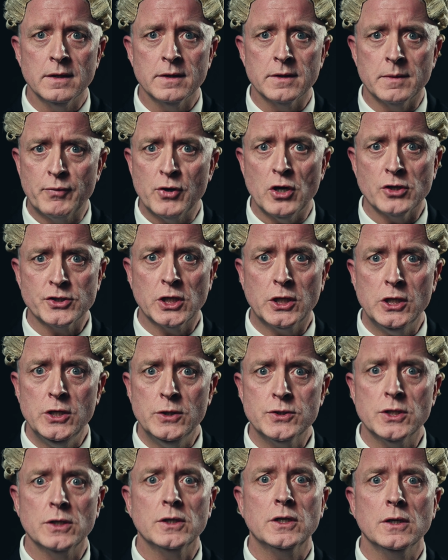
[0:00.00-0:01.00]
the
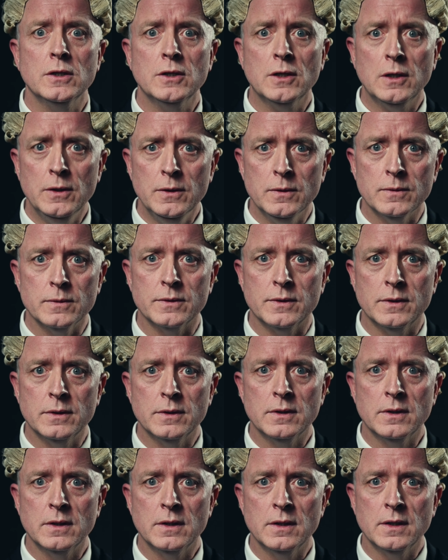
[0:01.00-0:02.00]
prosecution conclude
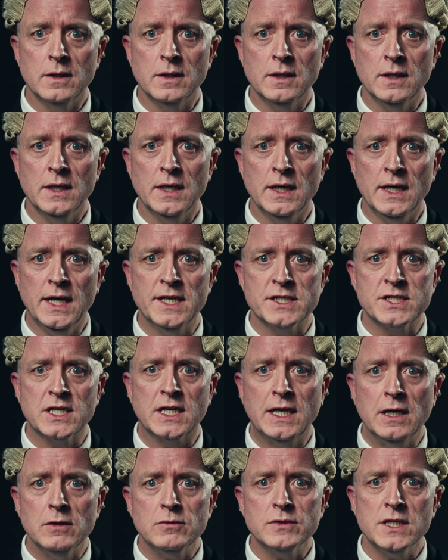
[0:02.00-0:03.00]
he is
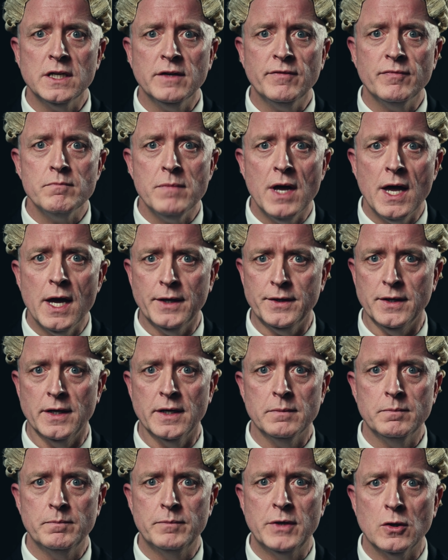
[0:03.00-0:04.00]
guilty of
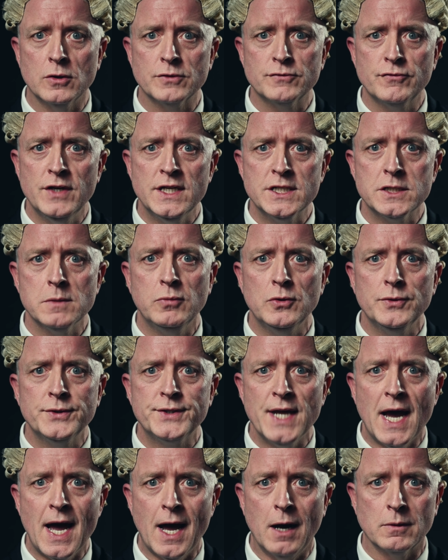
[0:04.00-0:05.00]
murder beyond reasonable
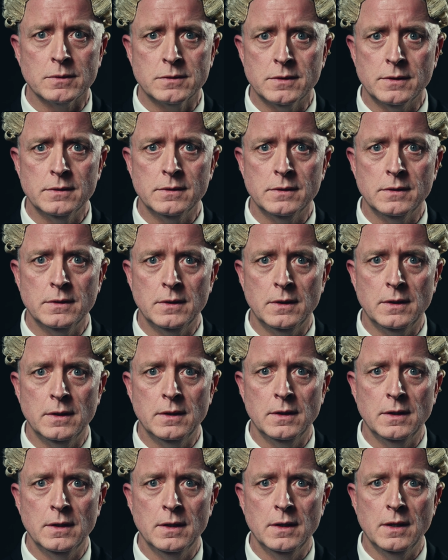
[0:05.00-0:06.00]
doubt.
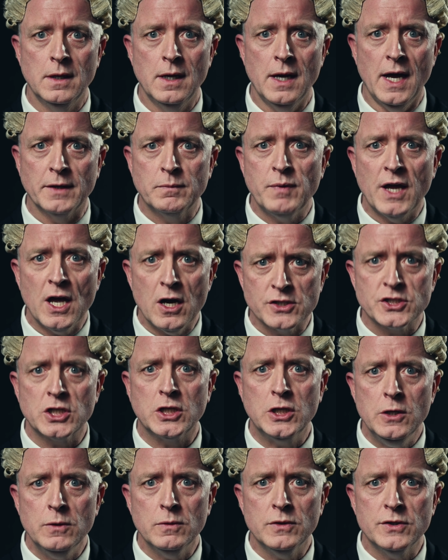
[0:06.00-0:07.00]
And we
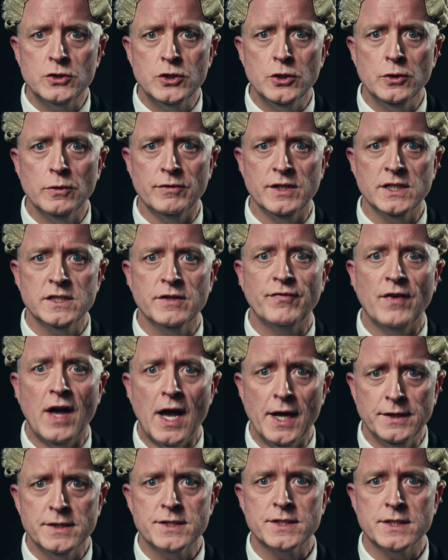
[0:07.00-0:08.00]
ask you, the jury, to
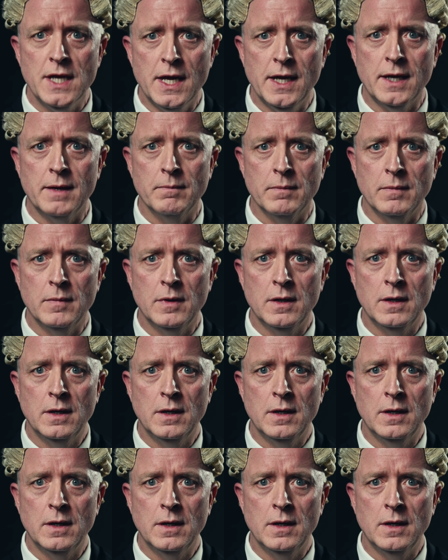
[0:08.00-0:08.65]
find the same.